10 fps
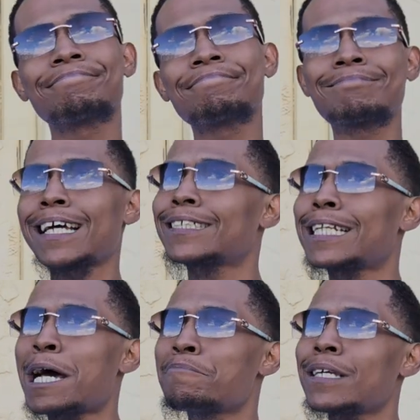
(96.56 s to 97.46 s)

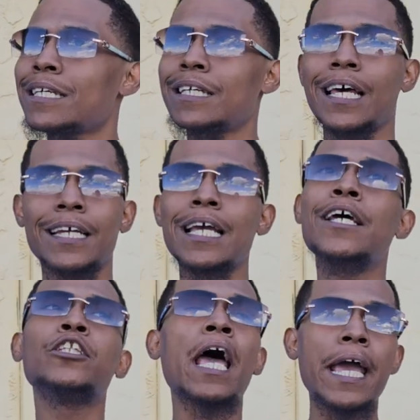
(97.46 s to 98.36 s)
yeah, it's not me. Like,
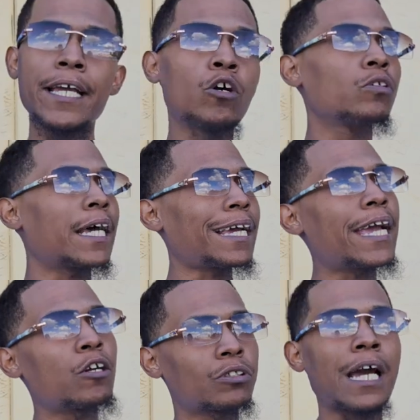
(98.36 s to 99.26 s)
right. The angle, like,
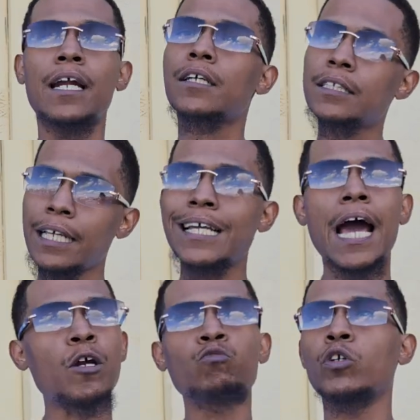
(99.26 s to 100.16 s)
angles gotta, they
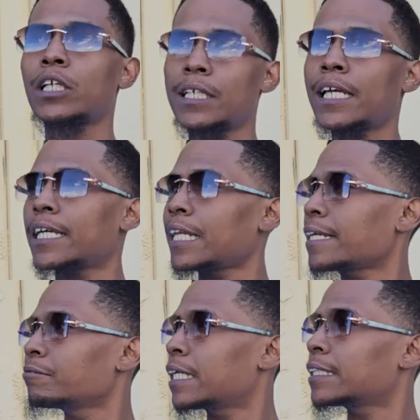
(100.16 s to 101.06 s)
gotta really hit. Like,
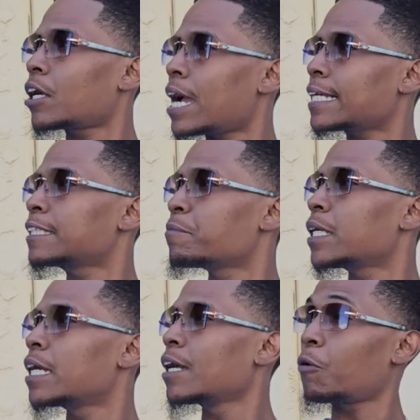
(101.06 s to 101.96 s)
niggas are asking
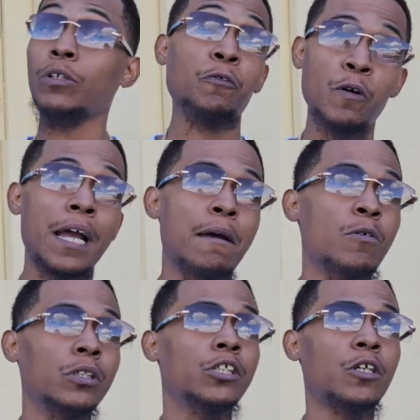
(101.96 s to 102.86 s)
me, well, what the fuck happened
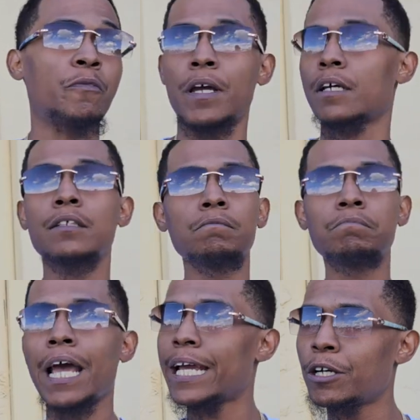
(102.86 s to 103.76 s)
with the server?
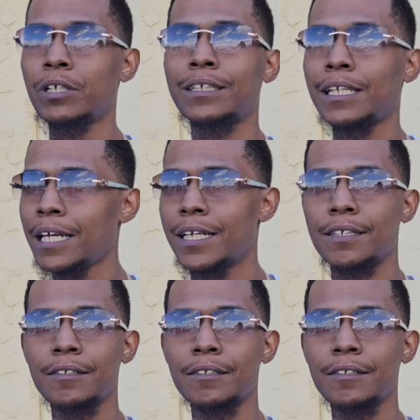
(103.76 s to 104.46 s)
The angle didn't land.